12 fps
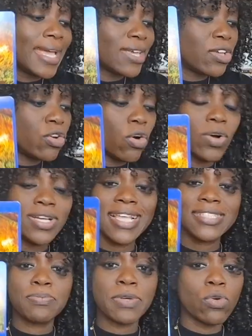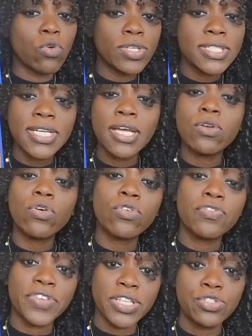you know, that's been causing a lot
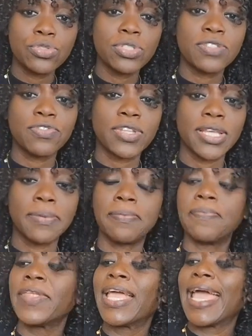of issues for them